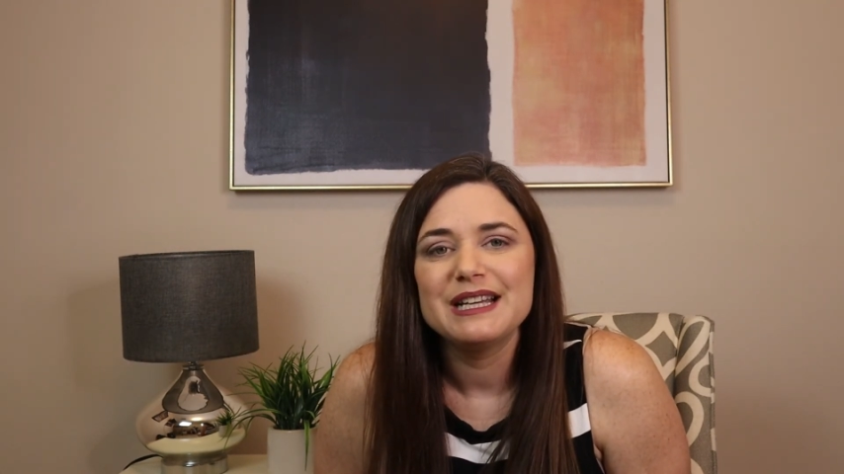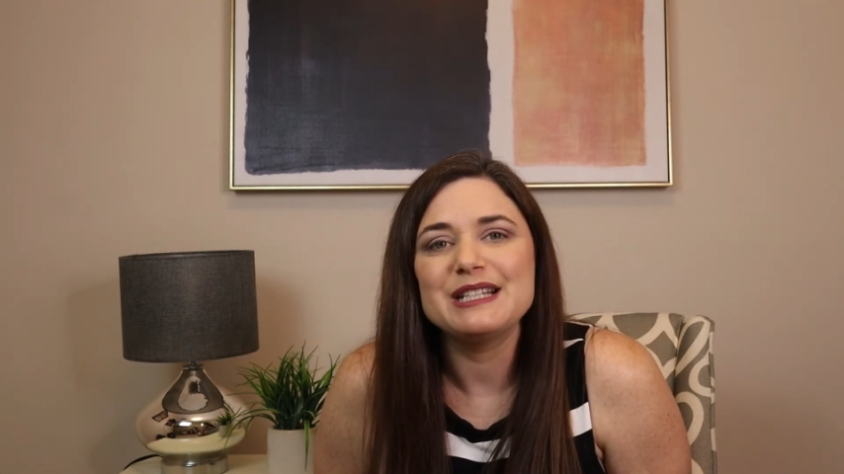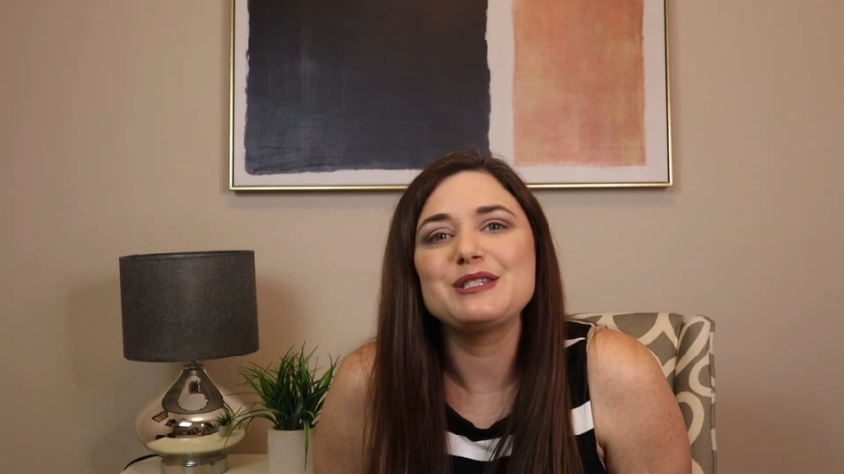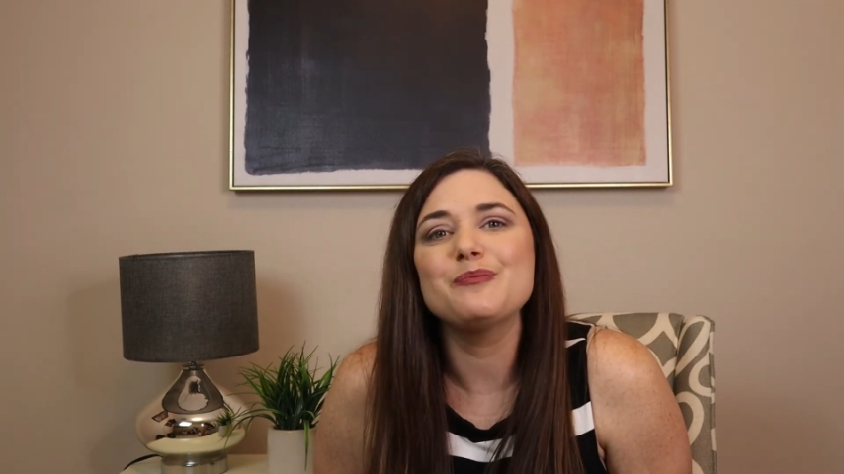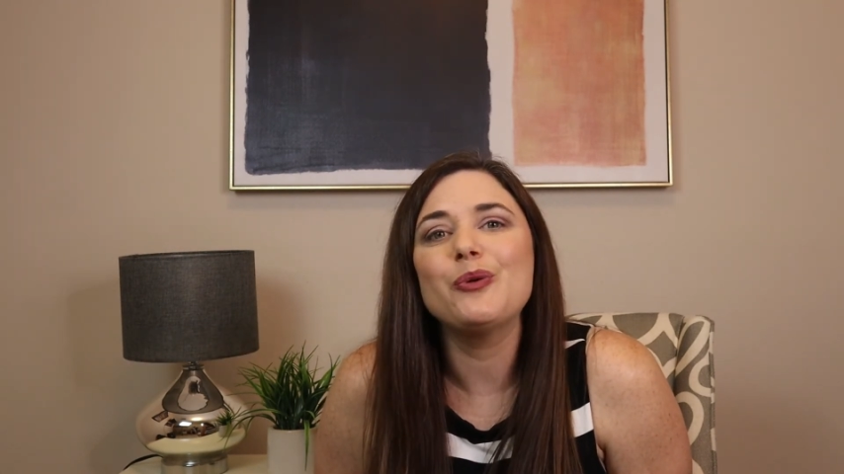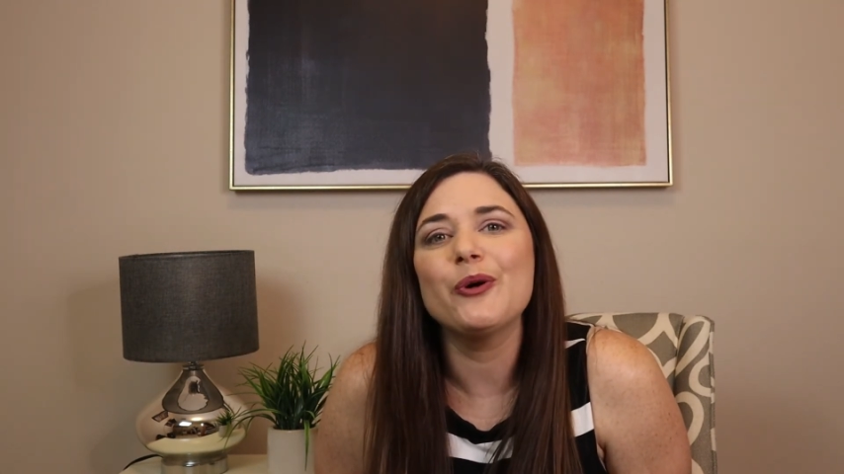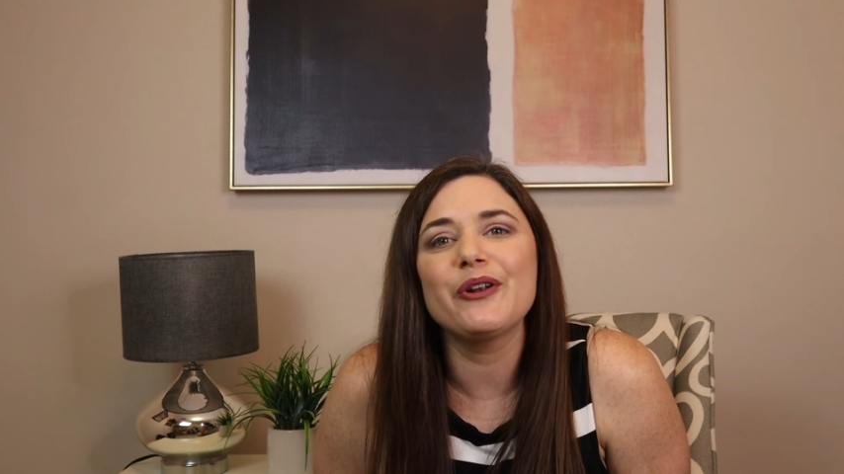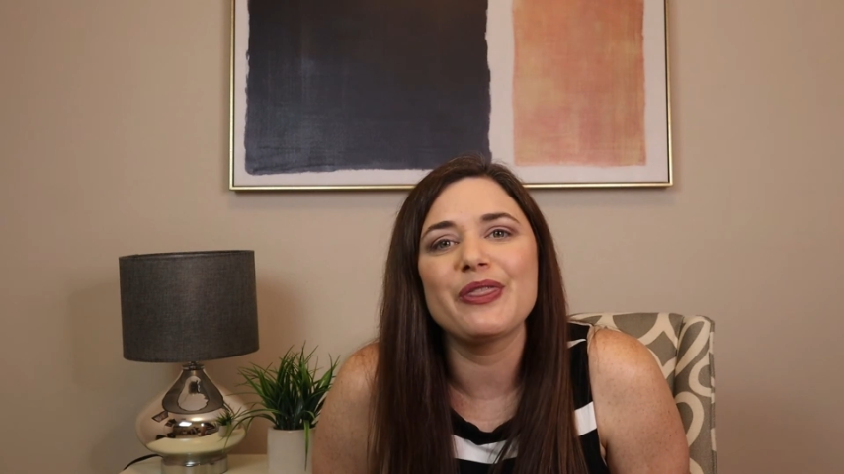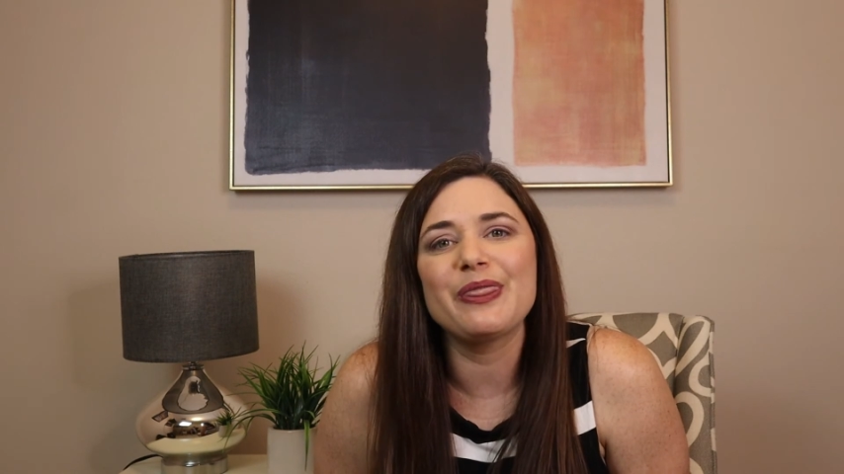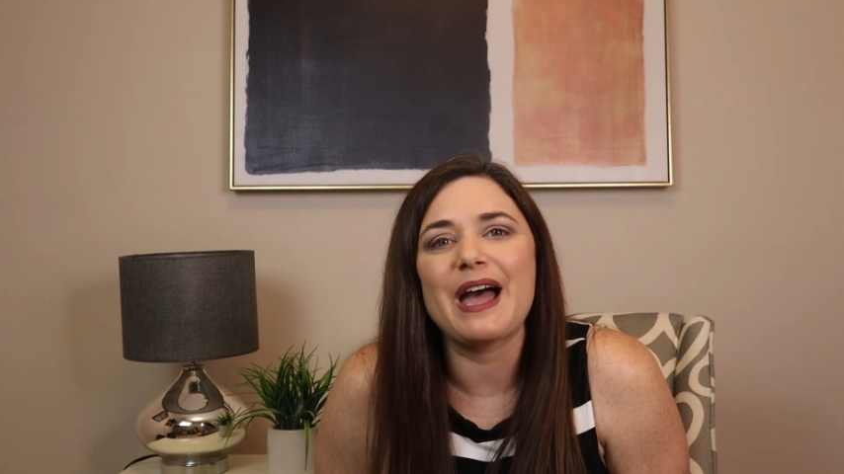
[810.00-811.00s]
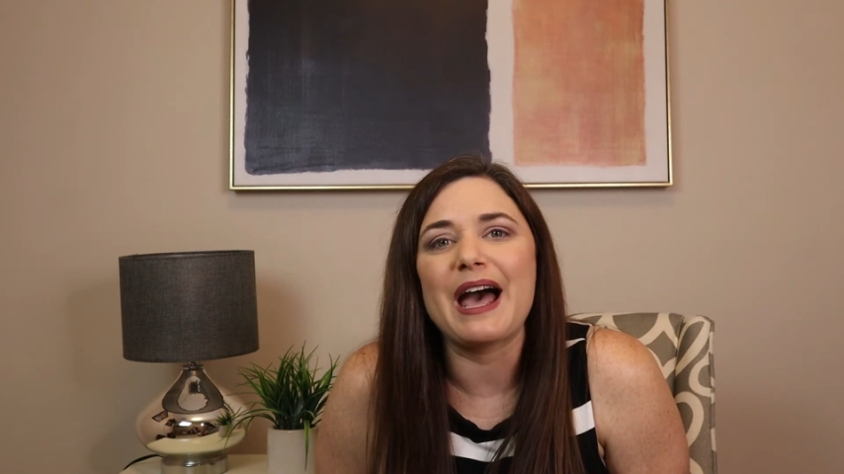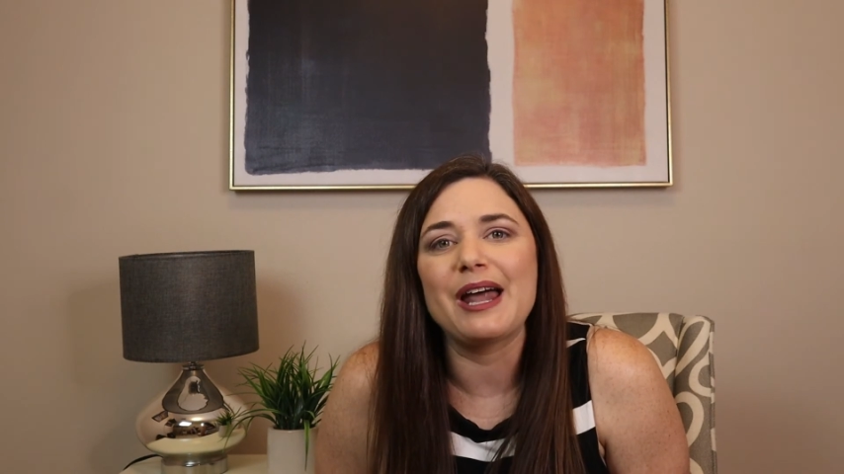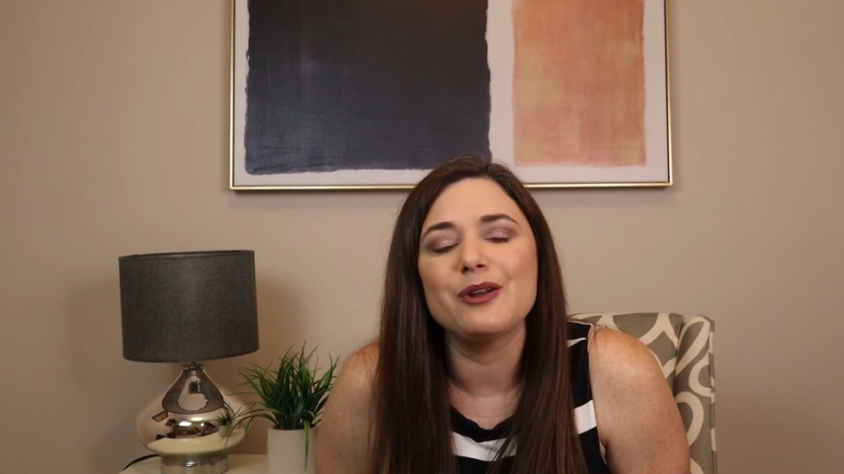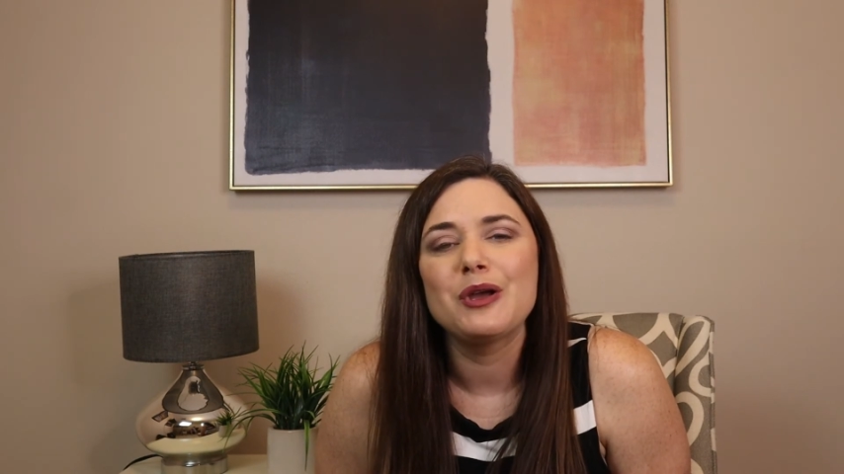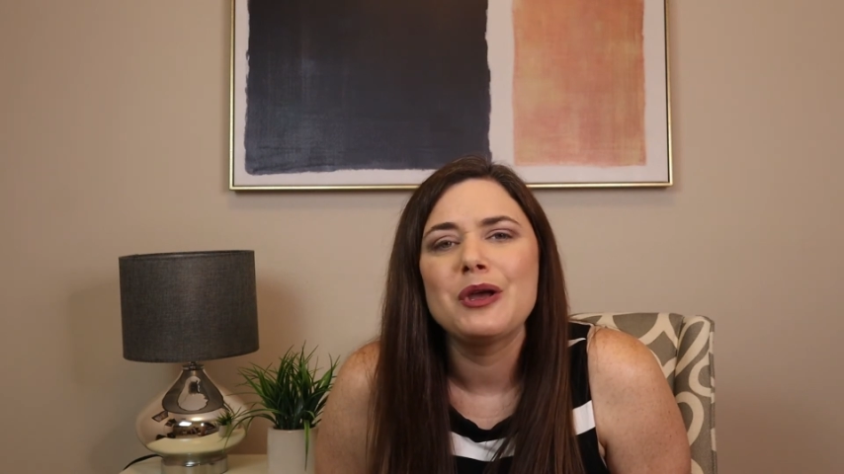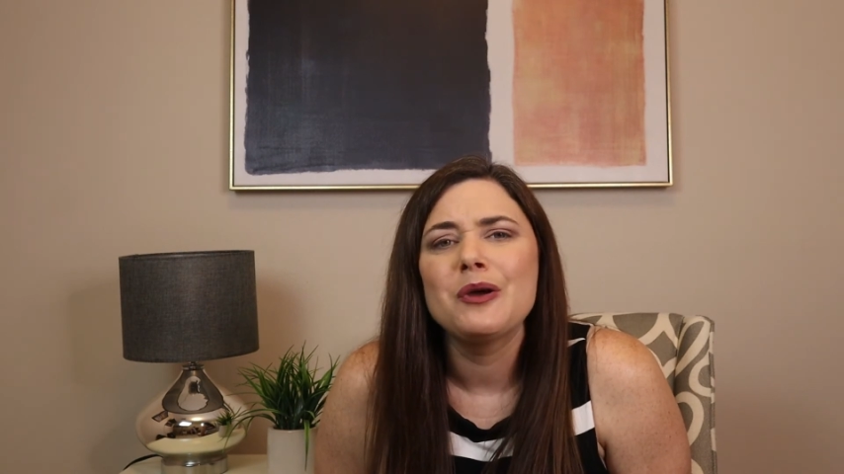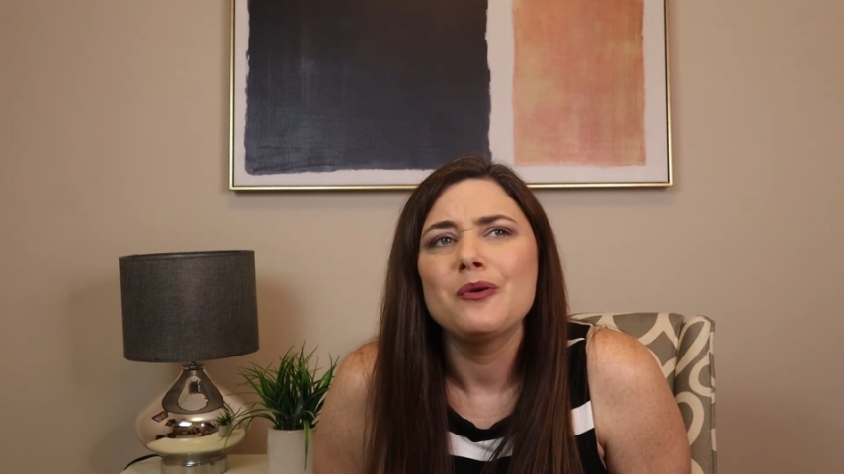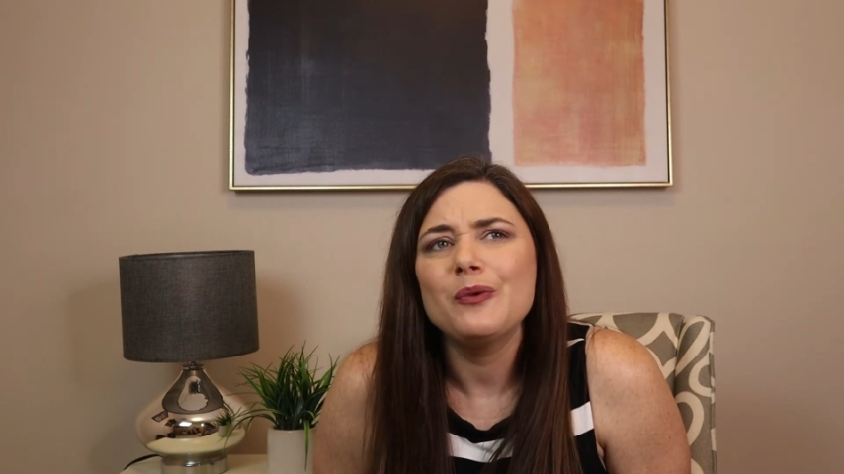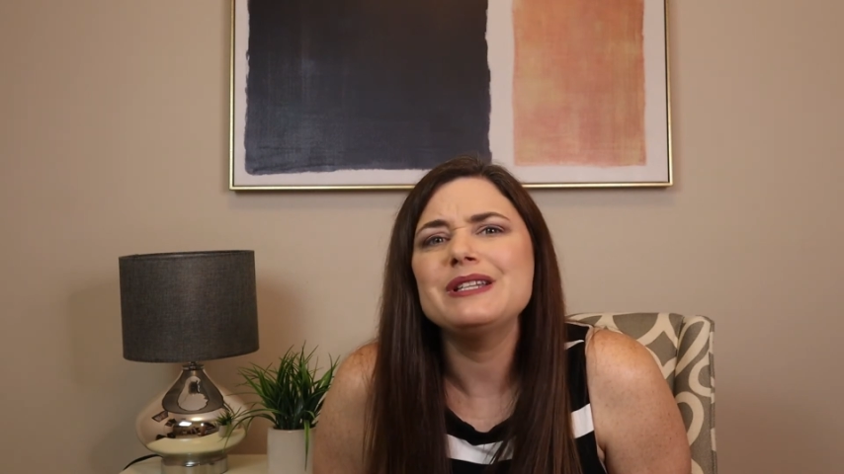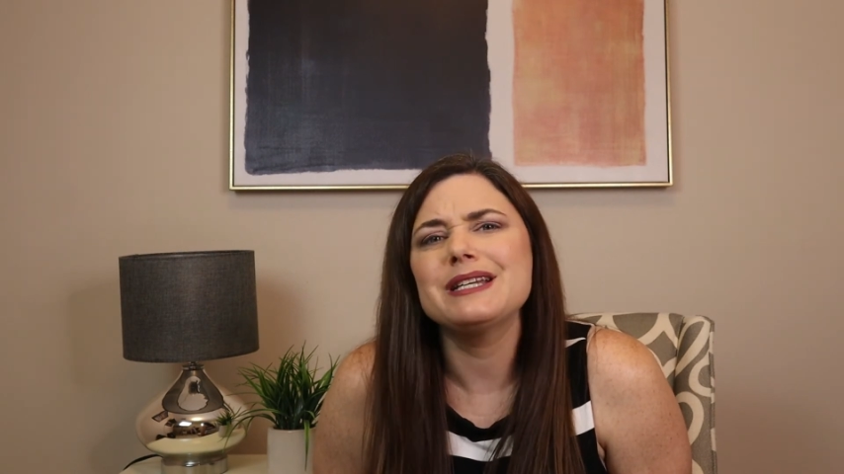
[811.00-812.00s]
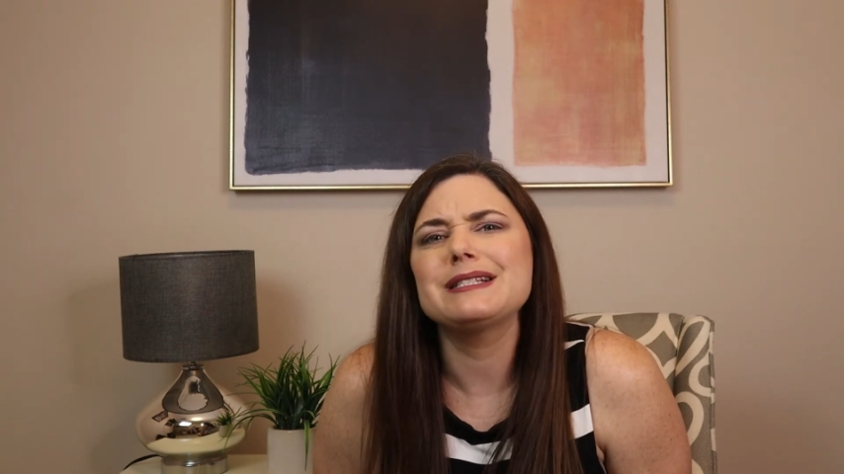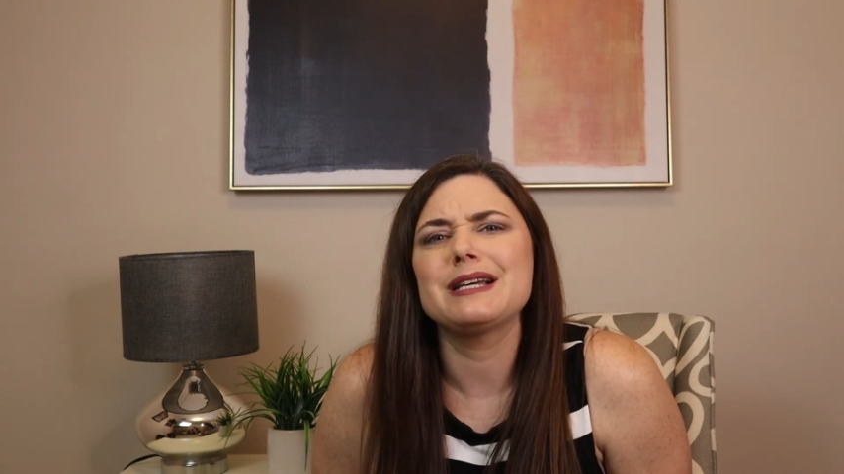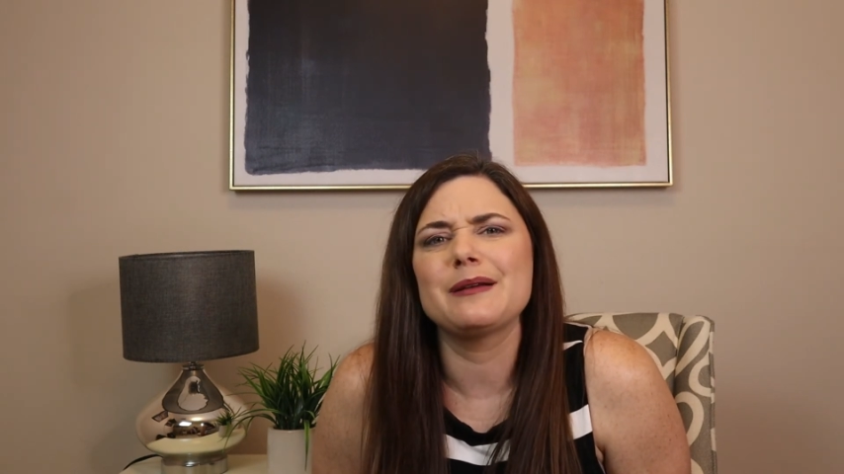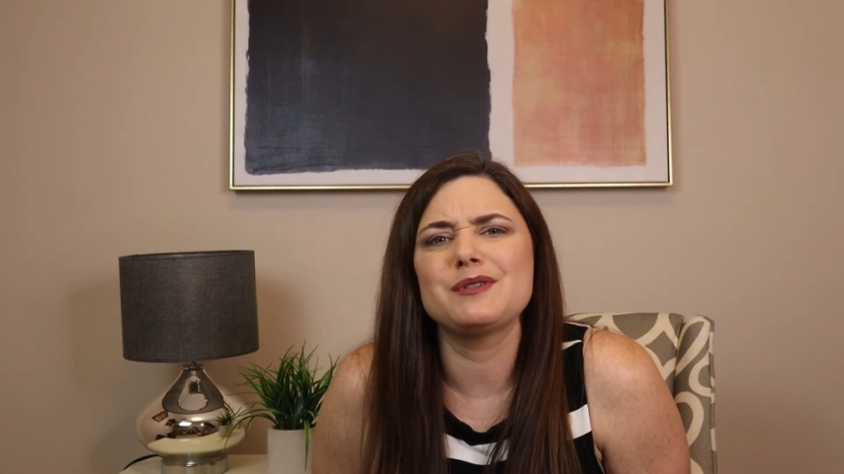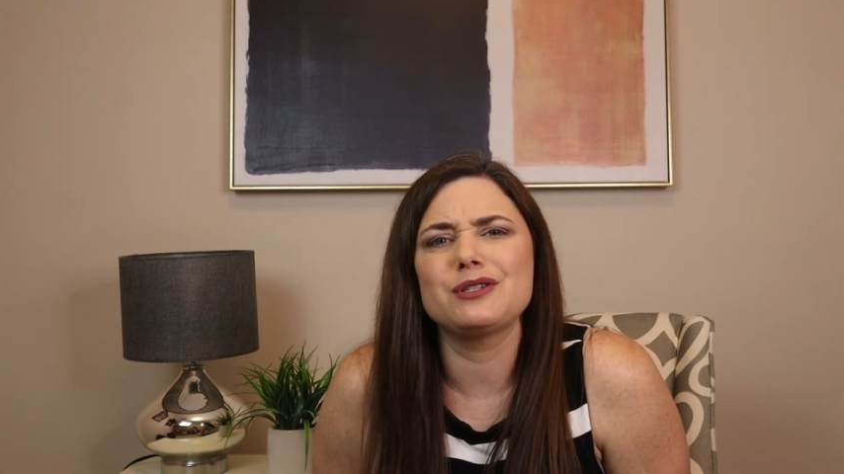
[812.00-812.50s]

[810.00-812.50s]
It's important that we take time